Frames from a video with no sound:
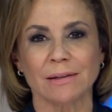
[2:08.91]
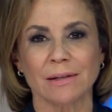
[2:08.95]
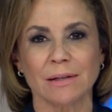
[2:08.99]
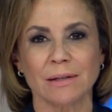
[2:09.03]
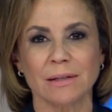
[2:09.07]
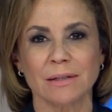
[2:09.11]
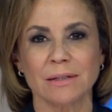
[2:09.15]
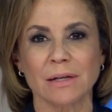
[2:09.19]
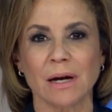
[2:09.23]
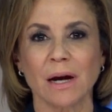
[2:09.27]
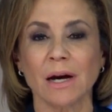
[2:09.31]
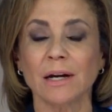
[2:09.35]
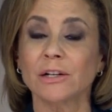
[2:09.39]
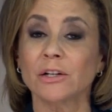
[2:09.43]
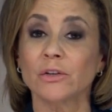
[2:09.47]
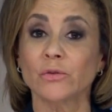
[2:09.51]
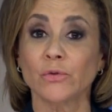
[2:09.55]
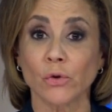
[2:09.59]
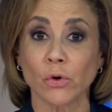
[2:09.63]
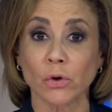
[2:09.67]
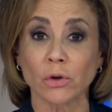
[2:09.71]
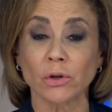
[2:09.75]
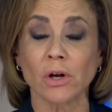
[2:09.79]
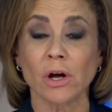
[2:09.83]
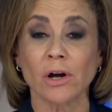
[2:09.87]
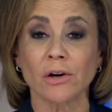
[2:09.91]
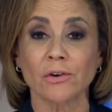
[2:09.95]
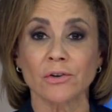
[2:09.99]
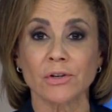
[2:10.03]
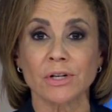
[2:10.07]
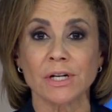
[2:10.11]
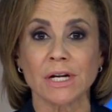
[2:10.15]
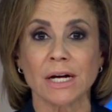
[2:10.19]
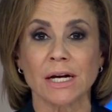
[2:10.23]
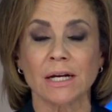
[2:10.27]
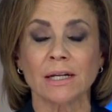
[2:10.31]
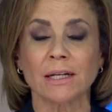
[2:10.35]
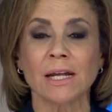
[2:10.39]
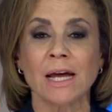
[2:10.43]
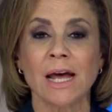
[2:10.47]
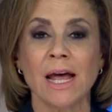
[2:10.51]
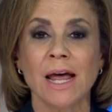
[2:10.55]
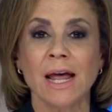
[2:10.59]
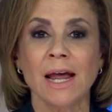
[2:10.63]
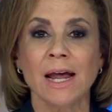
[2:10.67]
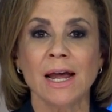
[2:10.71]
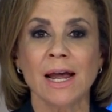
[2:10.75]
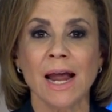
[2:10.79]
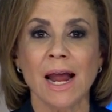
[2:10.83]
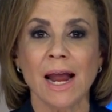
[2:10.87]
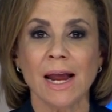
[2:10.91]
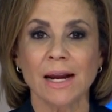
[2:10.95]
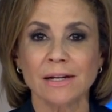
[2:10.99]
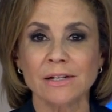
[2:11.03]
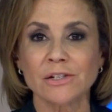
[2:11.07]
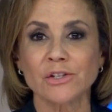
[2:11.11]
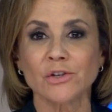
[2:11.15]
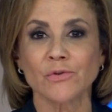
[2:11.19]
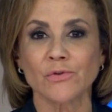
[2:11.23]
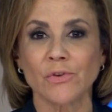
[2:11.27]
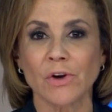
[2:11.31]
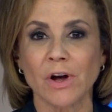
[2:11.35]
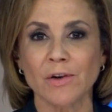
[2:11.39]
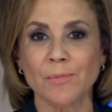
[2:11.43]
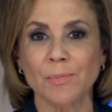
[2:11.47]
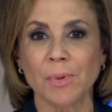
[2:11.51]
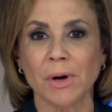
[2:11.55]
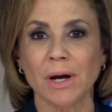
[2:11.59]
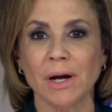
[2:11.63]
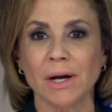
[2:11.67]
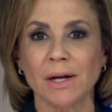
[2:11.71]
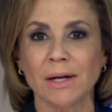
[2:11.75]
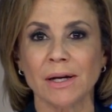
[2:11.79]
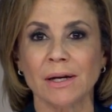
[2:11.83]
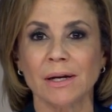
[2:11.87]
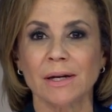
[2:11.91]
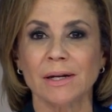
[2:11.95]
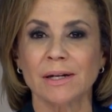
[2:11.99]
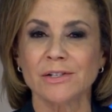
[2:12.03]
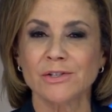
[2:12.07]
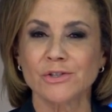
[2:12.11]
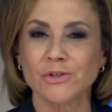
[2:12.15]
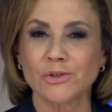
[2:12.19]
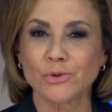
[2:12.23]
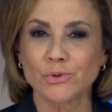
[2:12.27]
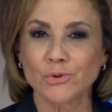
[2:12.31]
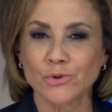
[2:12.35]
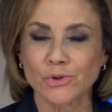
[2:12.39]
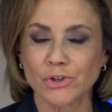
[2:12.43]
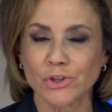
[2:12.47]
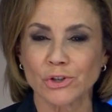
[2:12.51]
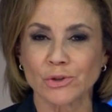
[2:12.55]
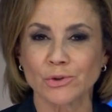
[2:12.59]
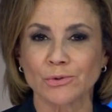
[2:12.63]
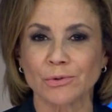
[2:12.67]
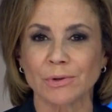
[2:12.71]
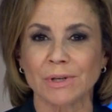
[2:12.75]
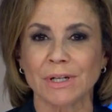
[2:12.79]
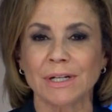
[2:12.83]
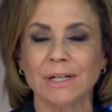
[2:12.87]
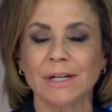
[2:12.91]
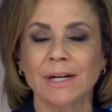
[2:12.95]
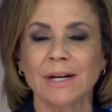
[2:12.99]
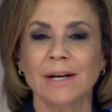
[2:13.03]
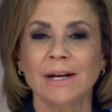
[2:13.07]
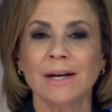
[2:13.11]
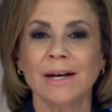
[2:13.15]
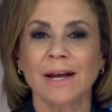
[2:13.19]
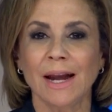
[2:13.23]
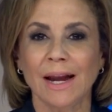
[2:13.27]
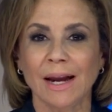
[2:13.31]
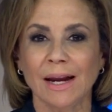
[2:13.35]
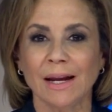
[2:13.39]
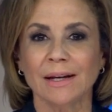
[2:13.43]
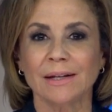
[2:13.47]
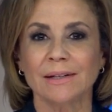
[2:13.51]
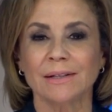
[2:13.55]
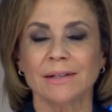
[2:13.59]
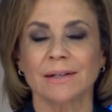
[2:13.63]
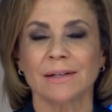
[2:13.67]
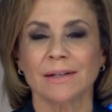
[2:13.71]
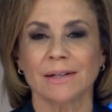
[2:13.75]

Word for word: He died in Fort Lauderdale and is survived by his two children and